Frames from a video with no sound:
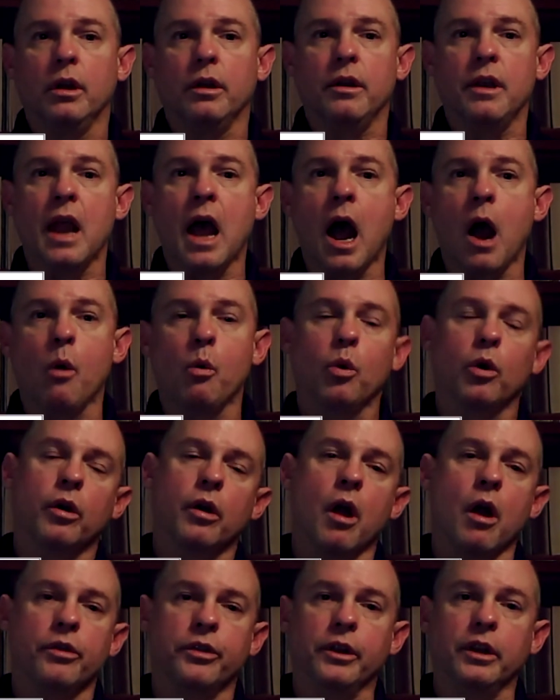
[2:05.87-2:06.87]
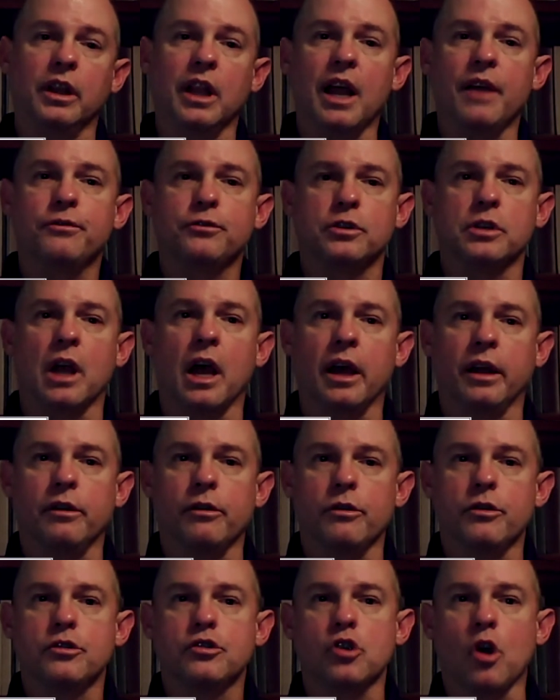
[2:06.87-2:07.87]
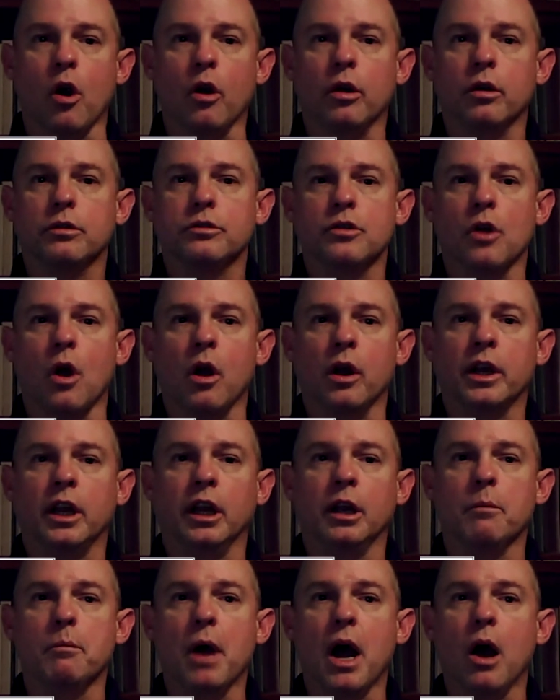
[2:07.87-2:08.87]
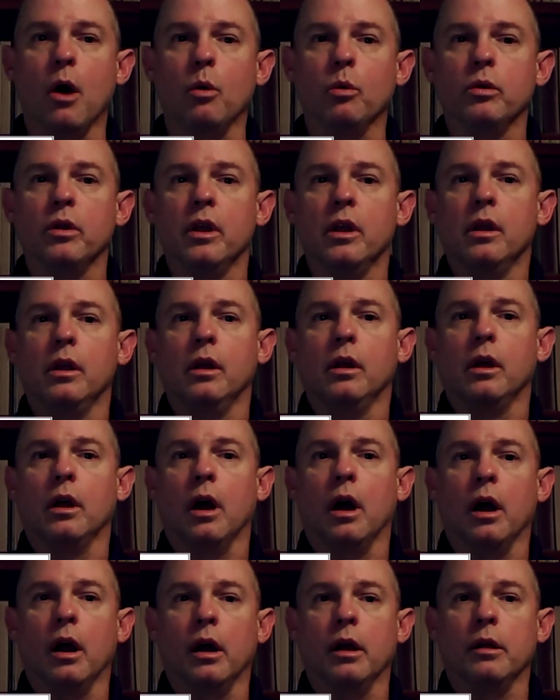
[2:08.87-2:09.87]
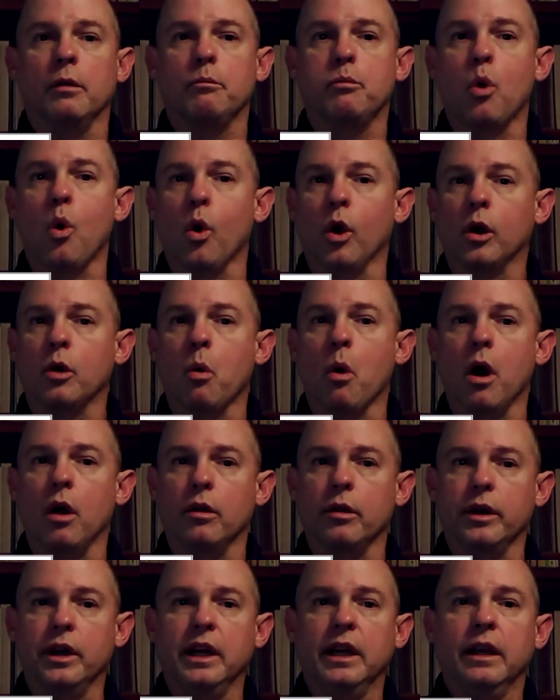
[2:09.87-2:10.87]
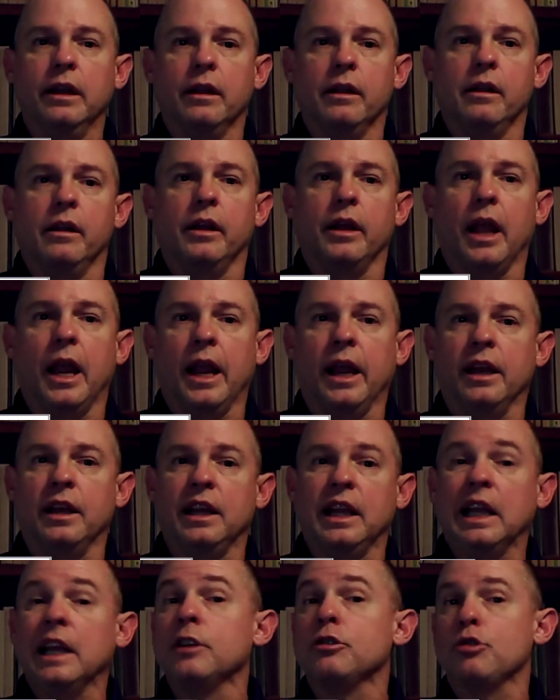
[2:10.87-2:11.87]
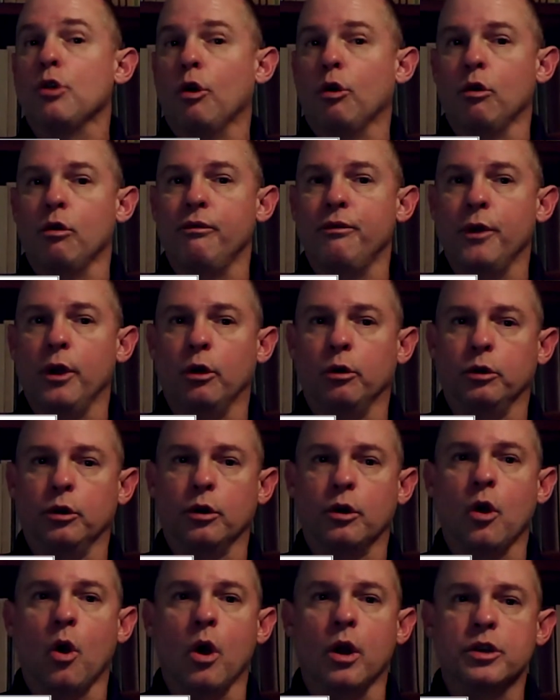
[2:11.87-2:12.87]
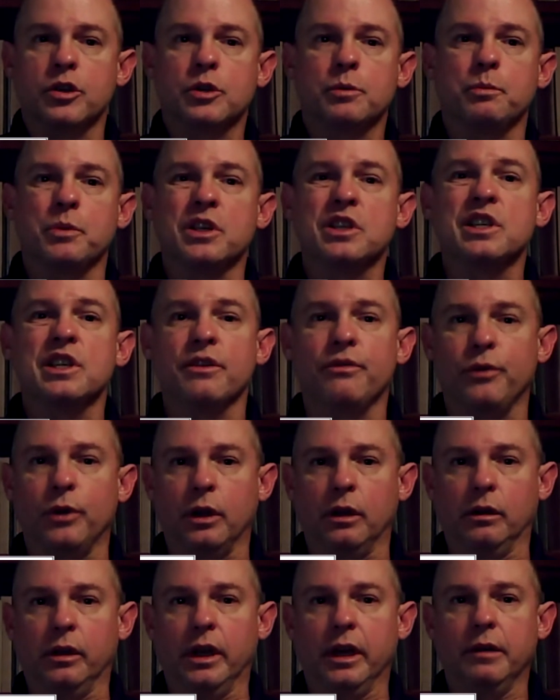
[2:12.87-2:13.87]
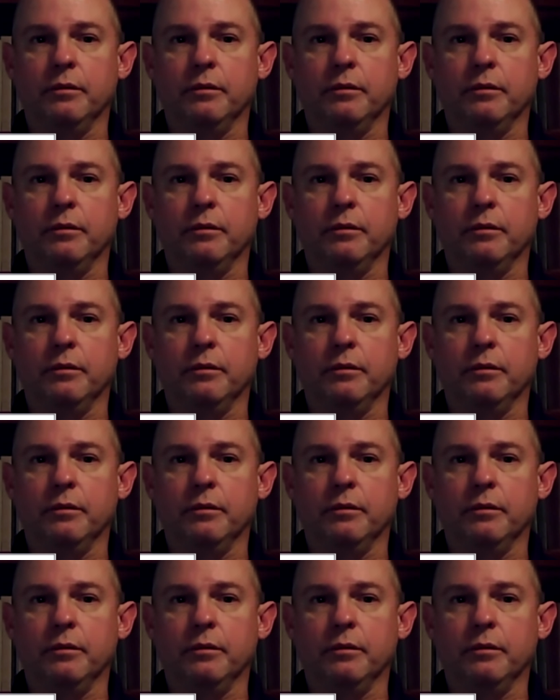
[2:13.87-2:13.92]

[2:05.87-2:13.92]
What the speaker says: Now we're on the left side of the chart talking about poor quality and internal failure costs specifically.